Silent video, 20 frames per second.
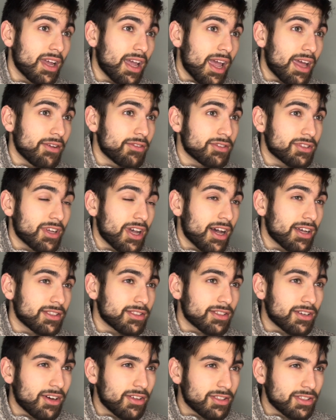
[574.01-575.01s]
and it was
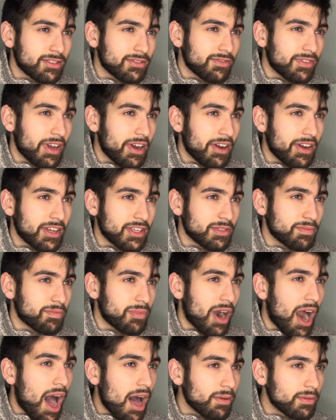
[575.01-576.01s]
causing all these various
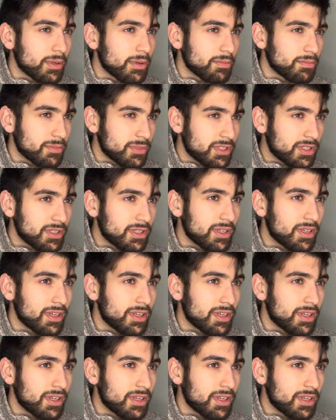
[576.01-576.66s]
problems.